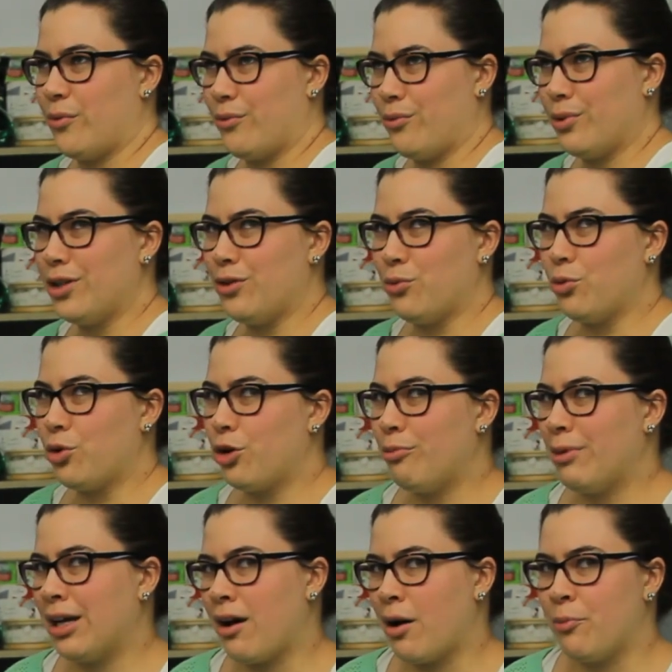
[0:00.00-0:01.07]
with
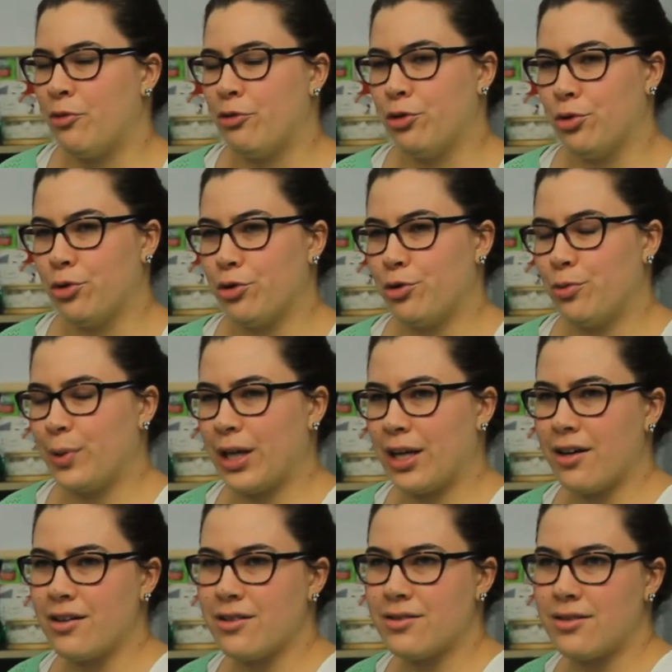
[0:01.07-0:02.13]
warming up food,
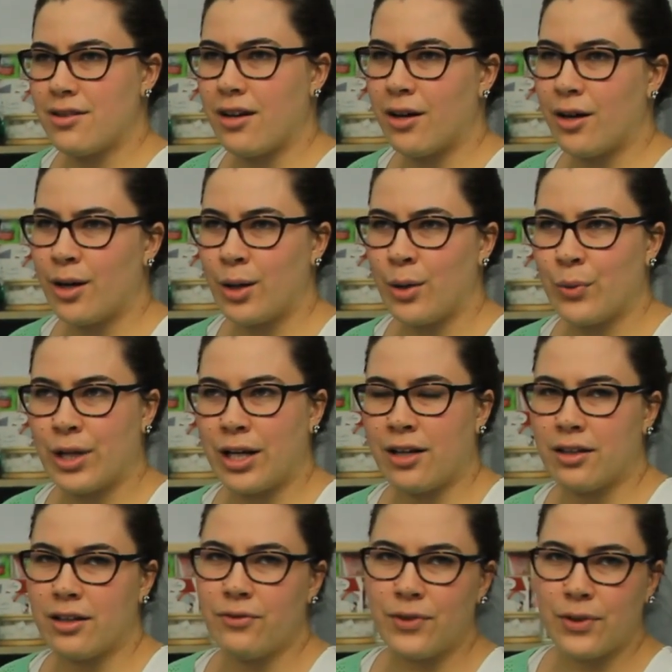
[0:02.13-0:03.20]
because when I
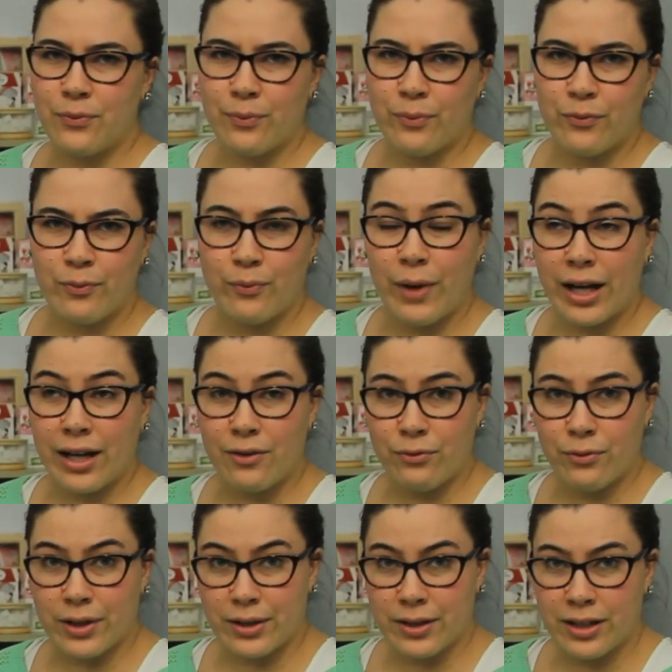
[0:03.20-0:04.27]
lived back in
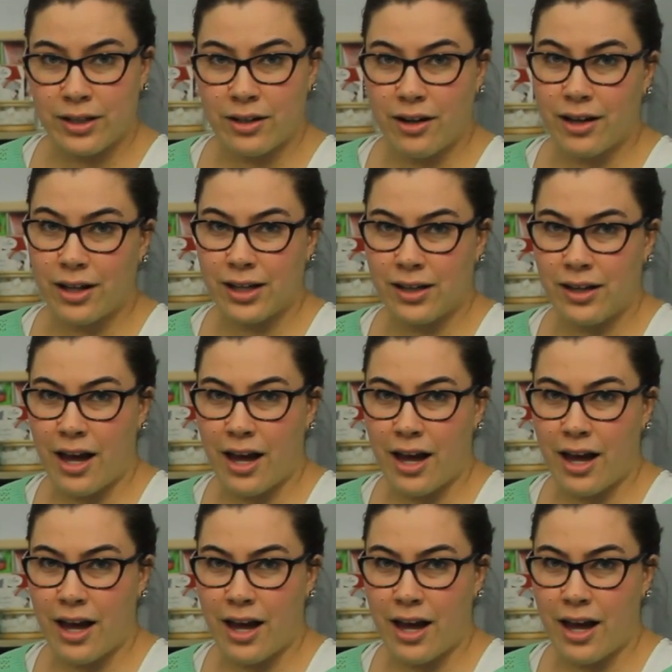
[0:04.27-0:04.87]
Finland, I didn't